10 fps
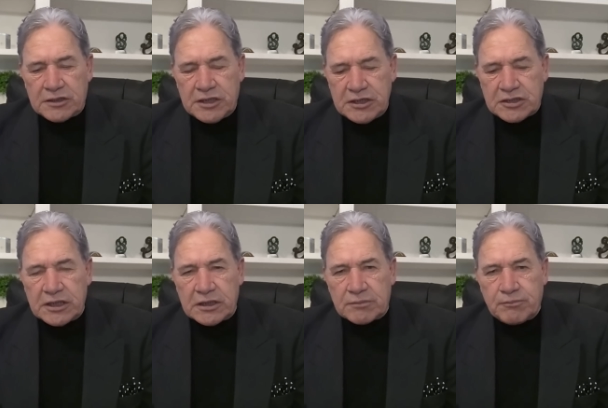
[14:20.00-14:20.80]
and
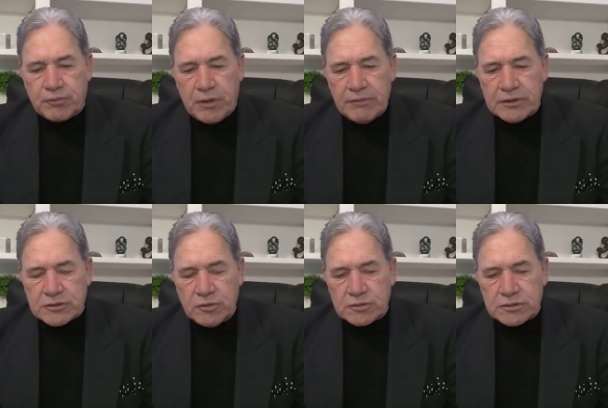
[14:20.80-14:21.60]
teaching in the primary
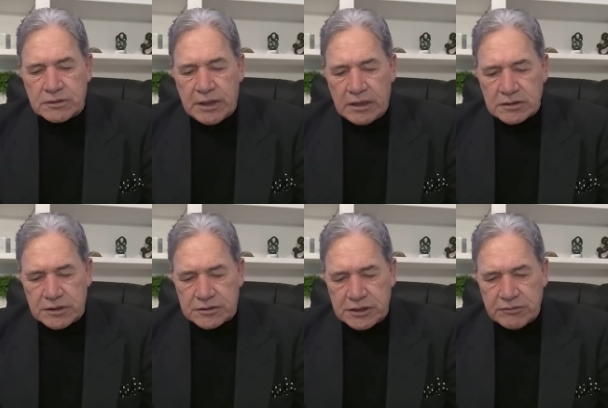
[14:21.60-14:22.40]
schools and
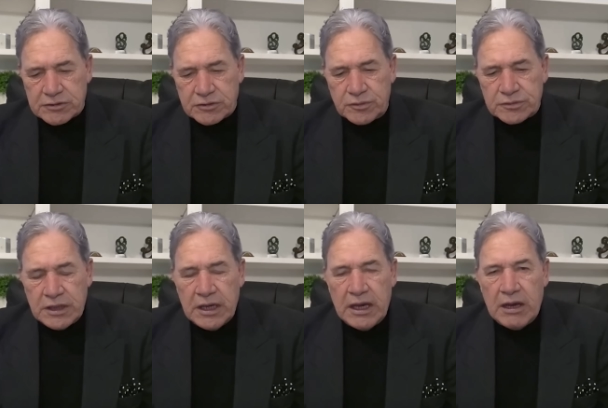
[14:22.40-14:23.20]
else in the secondary
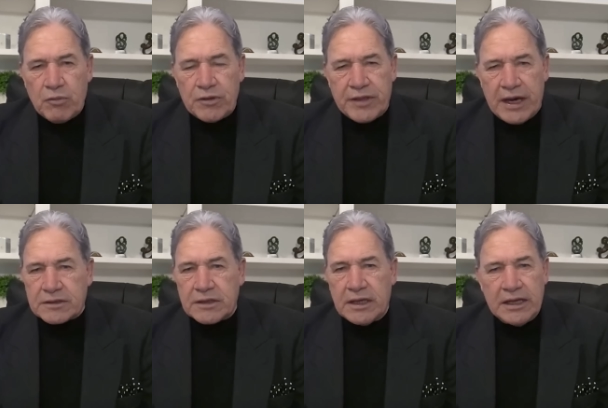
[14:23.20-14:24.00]
schools
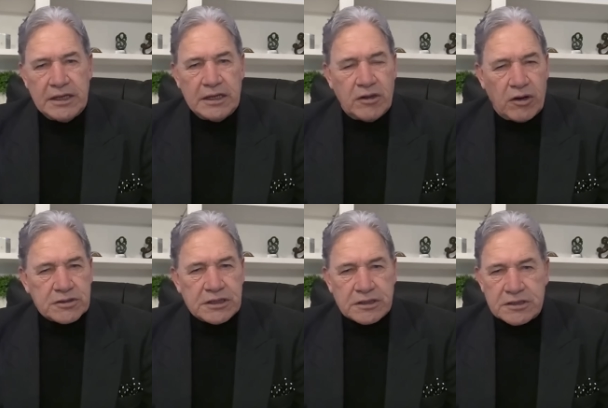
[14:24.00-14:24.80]
without any
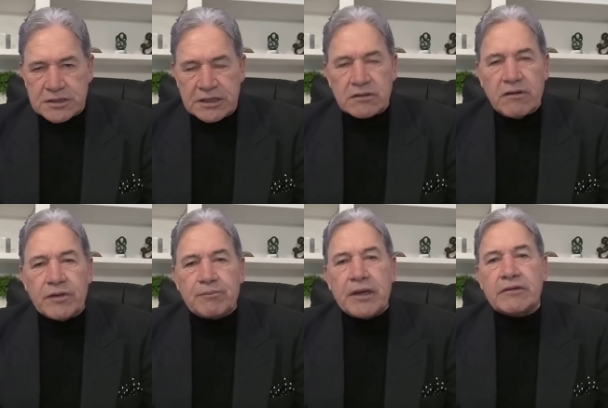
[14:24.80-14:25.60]
knowledge and consent
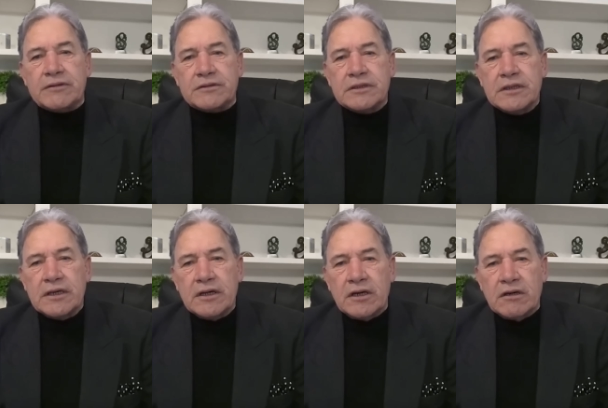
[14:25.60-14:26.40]
of the parents,
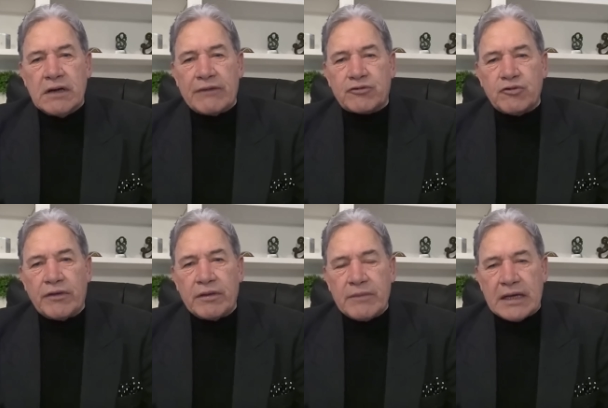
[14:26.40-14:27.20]
who after
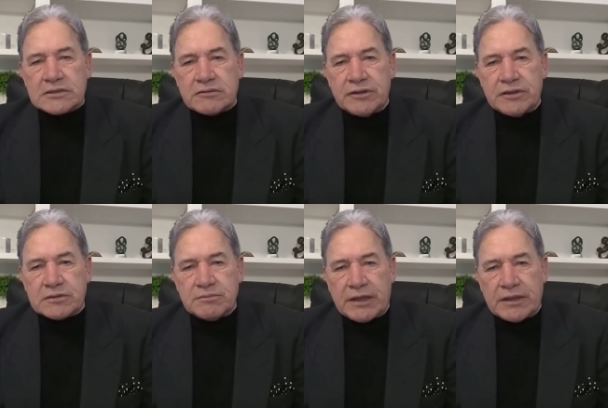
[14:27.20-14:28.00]
all are the master in
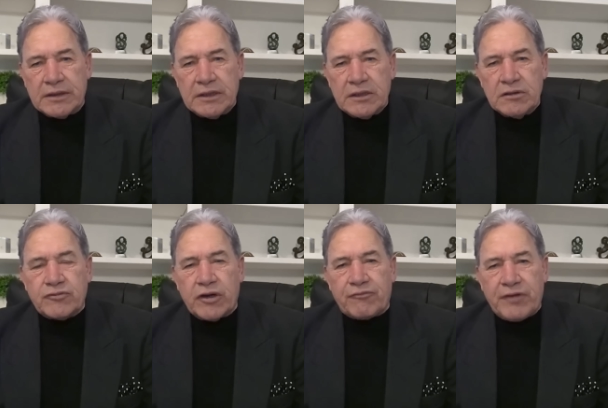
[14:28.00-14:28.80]
this matter,
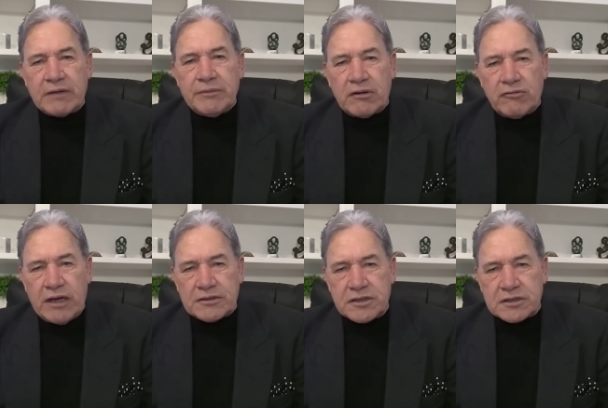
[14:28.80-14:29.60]
who've got fundamental
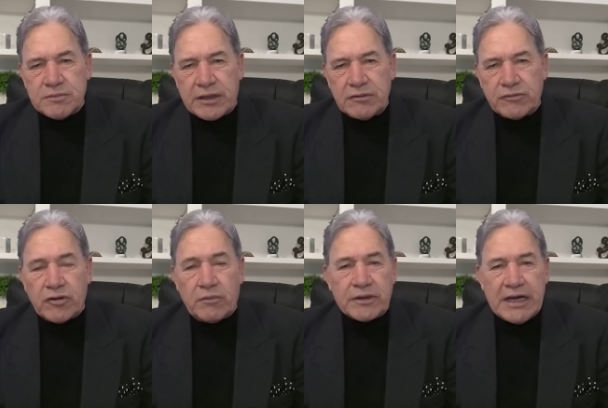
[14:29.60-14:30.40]
rights in this matter, who've
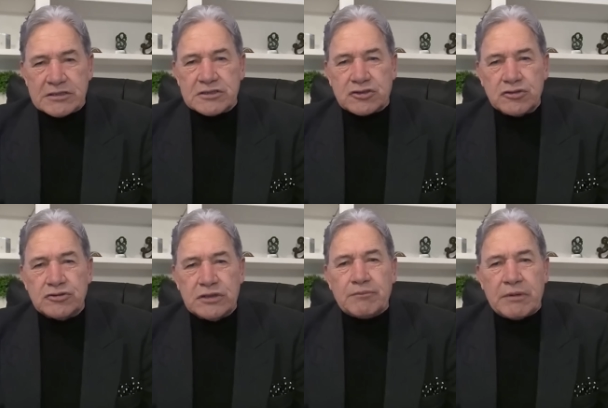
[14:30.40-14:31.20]
got obligations
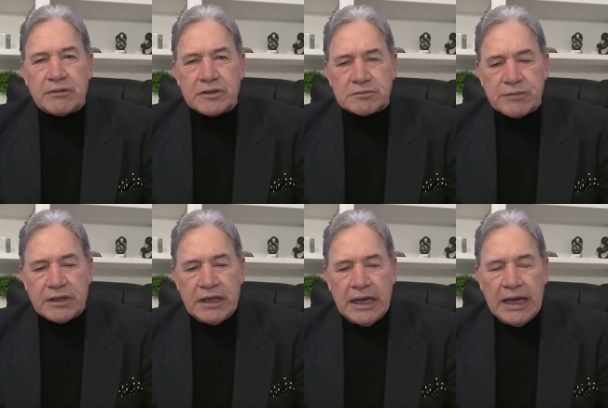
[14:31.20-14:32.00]
to young people in this
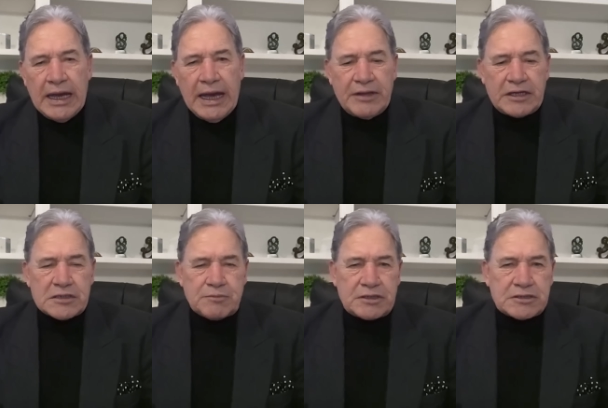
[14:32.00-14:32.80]
matter, and they're
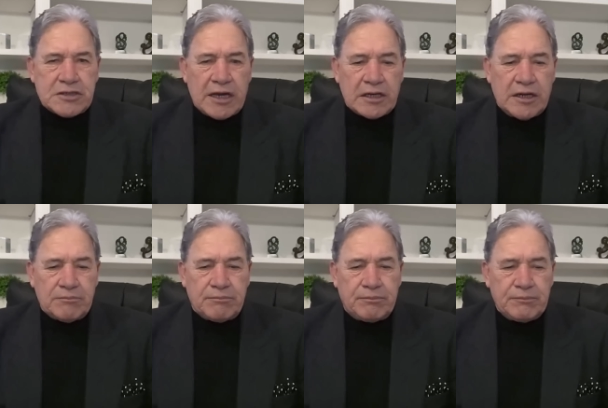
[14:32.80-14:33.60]
just being
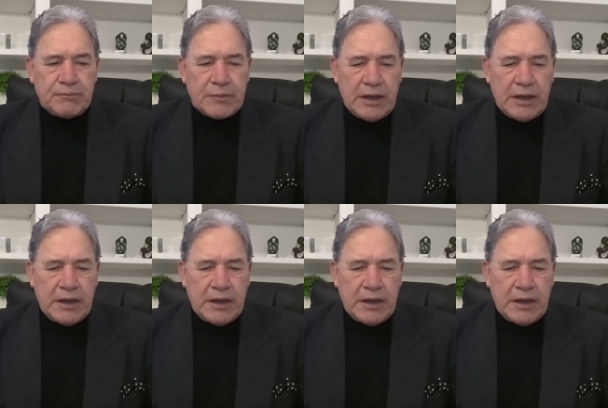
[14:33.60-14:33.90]
sidelined